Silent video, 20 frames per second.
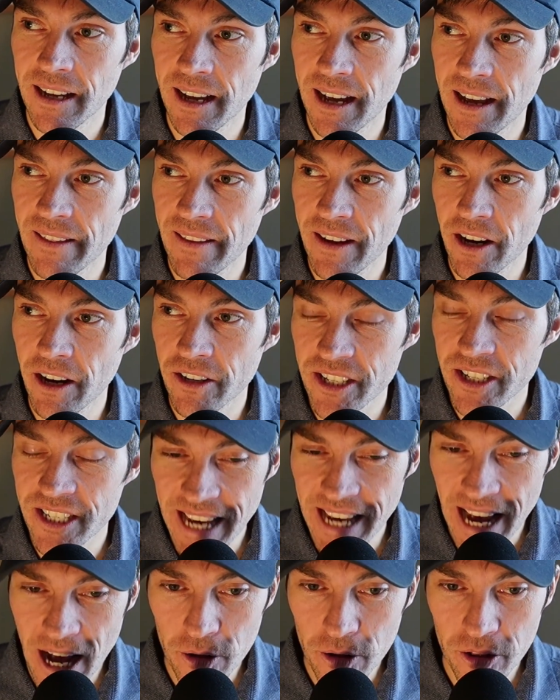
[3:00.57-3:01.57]
they are
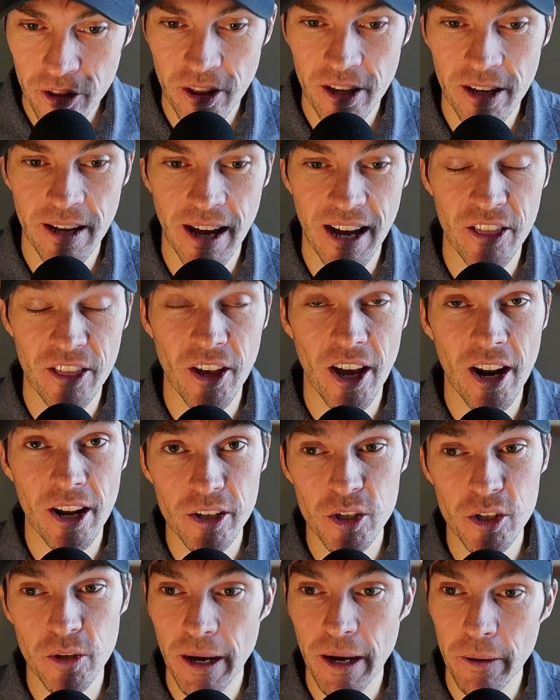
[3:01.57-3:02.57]
south. I thought
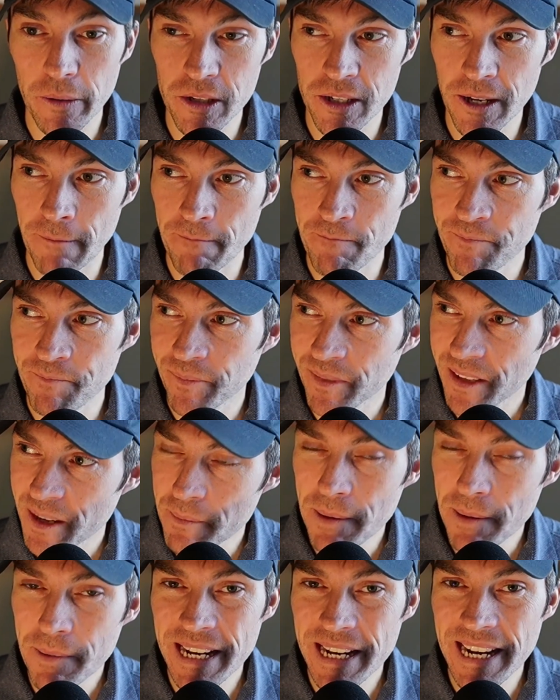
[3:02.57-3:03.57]
also that was
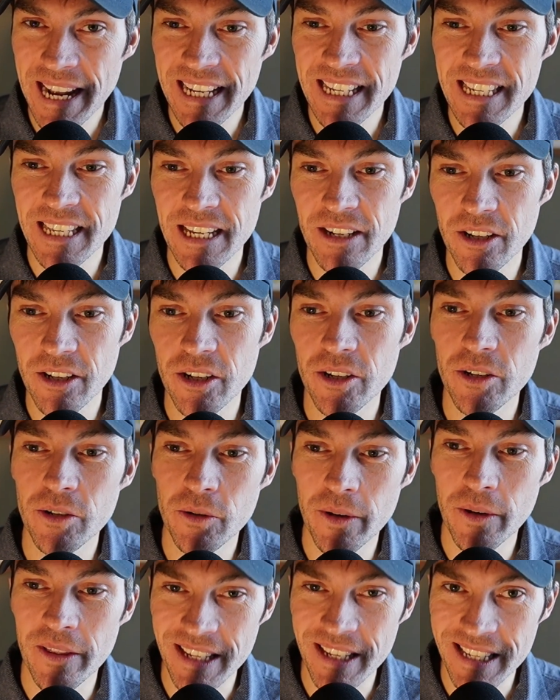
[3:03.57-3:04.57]
maybe a nice thing to
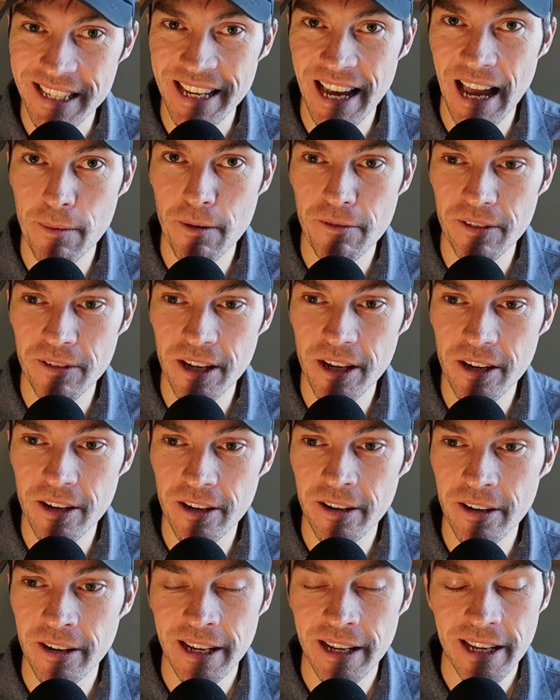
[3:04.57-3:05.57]
do this time of
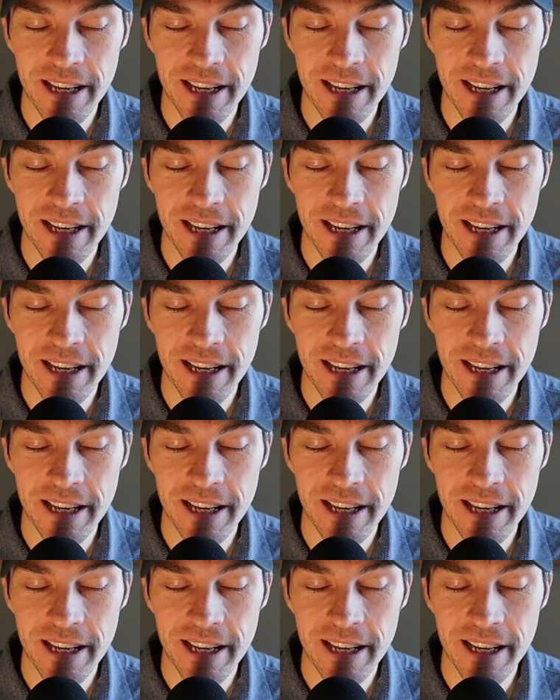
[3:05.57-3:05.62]
year.